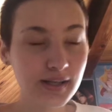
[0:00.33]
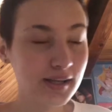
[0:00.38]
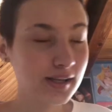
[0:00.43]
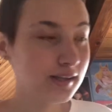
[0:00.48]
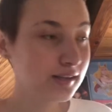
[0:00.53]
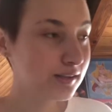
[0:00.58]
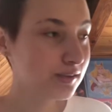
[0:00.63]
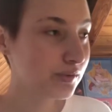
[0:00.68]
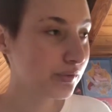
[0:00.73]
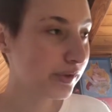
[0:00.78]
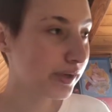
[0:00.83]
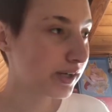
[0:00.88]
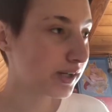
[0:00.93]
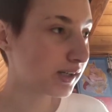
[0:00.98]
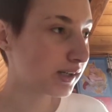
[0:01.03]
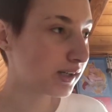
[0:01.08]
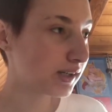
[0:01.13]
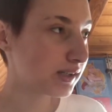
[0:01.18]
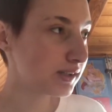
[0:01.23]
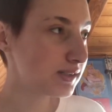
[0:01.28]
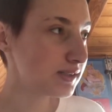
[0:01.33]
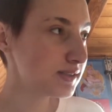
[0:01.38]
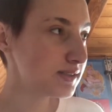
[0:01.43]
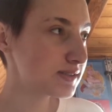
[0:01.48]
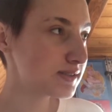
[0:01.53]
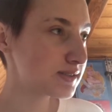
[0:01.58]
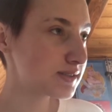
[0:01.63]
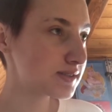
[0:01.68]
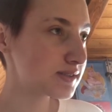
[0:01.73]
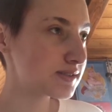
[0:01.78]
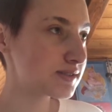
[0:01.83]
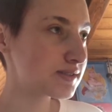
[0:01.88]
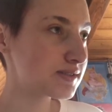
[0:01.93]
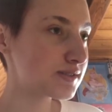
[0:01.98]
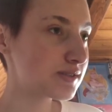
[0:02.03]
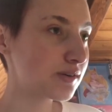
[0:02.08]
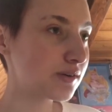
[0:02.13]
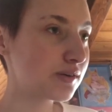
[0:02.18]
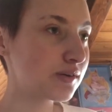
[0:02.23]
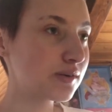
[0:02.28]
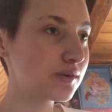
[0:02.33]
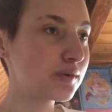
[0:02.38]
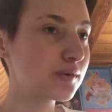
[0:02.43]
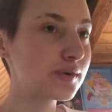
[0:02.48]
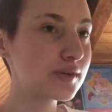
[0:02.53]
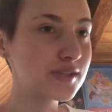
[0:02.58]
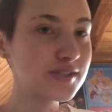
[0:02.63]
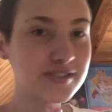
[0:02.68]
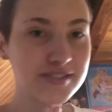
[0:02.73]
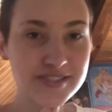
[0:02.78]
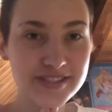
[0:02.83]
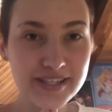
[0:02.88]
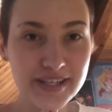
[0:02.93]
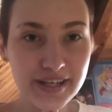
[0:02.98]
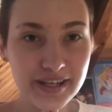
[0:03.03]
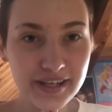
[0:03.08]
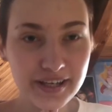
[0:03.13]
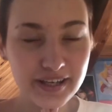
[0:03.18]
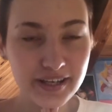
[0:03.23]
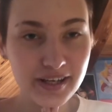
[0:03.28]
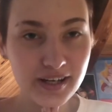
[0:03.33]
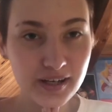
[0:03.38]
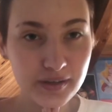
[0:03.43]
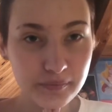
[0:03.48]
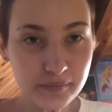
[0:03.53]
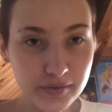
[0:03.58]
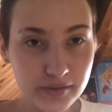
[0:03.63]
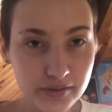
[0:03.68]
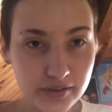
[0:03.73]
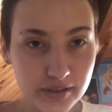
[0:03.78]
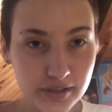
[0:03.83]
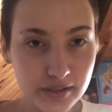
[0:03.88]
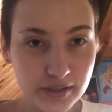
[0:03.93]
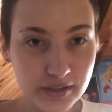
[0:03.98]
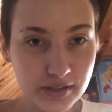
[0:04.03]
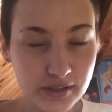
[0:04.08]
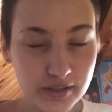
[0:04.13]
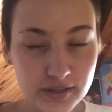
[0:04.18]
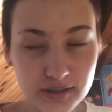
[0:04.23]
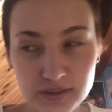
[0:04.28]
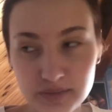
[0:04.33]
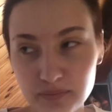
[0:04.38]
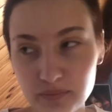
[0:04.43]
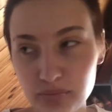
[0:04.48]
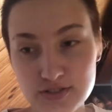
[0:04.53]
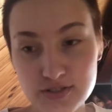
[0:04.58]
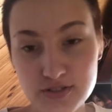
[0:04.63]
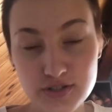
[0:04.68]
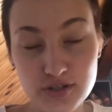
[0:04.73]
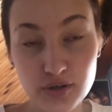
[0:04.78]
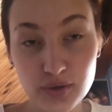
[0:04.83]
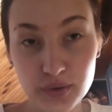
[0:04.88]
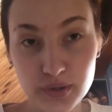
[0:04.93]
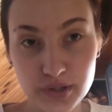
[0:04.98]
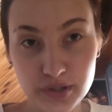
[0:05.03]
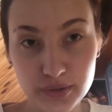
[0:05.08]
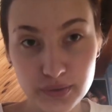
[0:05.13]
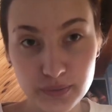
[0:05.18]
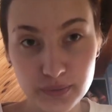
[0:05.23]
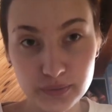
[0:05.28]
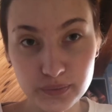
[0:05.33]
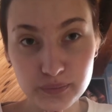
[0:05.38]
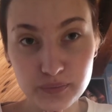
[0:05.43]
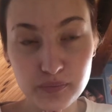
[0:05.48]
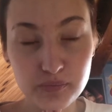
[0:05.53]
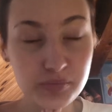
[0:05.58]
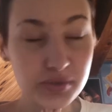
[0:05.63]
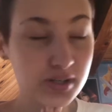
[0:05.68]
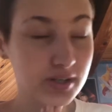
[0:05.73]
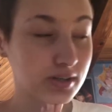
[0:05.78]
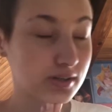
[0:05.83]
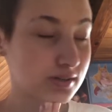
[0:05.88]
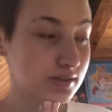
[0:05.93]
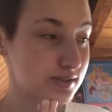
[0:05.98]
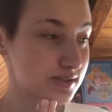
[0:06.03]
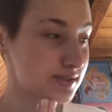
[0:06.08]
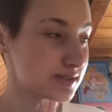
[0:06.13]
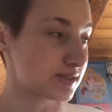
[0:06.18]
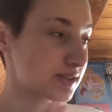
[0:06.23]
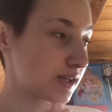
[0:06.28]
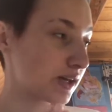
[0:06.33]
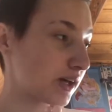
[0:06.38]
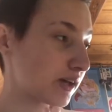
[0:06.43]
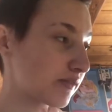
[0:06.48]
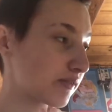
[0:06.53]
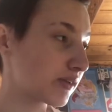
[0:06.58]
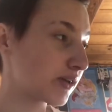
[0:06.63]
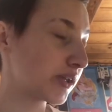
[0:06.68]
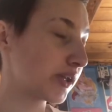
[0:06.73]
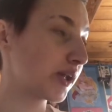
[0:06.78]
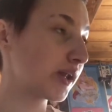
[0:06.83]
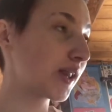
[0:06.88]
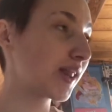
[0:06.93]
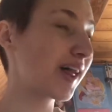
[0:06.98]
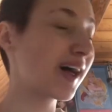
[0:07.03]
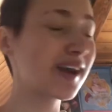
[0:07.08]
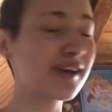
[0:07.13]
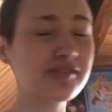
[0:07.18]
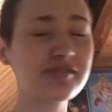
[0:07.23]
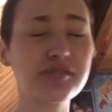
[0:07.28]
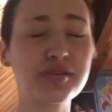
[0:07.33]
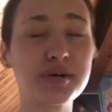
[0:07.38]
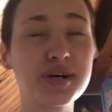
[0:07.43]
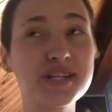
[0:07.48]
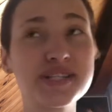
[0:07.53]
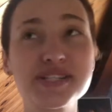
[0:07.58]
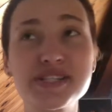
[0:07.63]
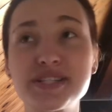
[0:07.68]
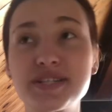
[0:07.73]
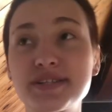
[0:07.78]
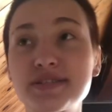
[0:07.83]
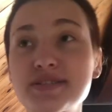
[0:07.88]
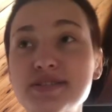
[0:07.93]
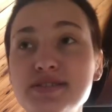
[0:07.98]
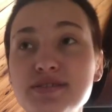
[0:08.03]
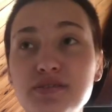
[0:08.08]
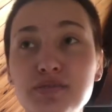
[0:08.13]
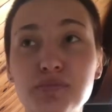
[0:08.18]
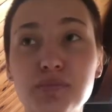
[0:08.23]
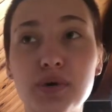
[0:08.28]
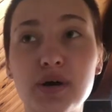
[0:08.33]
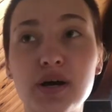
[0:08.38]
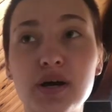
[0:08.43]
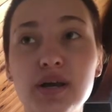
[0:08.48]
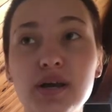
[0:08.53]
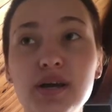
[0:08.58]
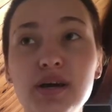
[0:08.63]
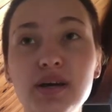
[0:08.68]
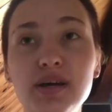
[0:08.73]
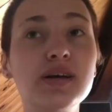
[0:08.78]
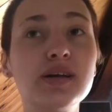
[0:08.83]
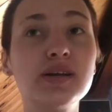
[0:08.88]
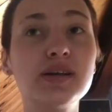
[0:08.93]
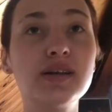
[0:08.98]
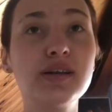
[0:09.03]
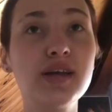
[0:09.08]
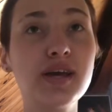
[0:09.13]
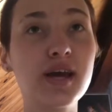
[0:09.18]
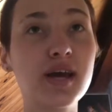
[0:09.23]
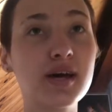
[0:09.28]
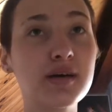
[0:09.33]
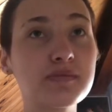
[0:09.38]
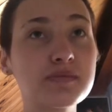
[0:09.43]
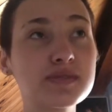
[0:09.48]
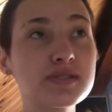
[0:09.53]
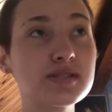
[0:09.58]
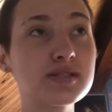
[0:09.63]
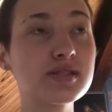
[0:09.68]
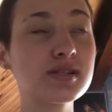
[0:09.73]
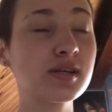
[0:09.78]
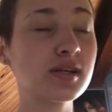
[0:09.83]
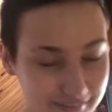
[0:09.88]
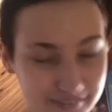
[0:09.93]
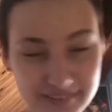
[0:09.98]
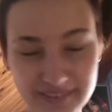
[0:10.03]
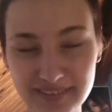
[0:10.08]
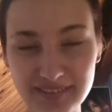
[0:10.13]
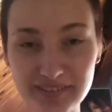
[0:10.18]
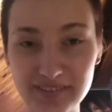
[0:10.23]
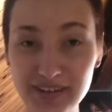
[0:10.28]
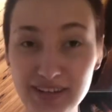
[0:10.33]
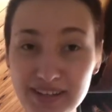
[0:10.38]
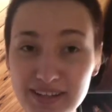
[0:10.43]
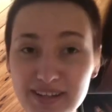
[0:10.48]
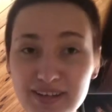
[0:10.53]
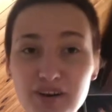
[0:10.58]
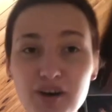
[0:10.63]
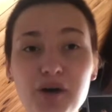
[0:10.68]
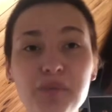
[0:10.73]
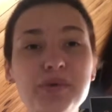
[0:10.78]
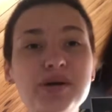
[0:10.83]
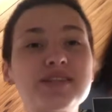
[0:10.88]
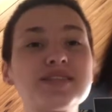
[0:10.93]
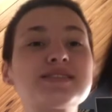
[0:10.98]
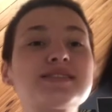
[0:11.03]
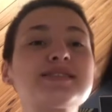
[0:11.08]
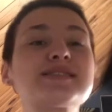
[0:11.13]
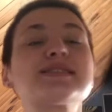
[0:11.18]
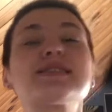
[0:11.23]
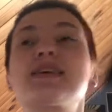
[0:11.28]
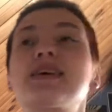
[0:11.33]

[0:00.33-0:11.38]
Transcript: Hello guys, so today I'm gonna show you, because I've got a lot of questions in my DMs or in the comments,